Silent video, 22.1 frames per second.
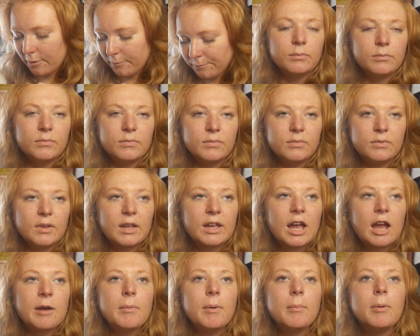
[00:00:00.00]

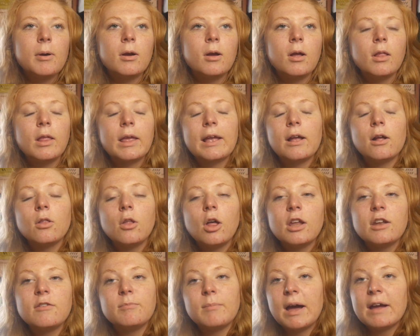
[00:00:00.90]
Like, I remember like a
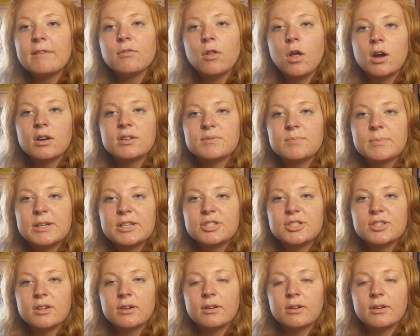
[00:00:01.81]
lot of my vlogs reached,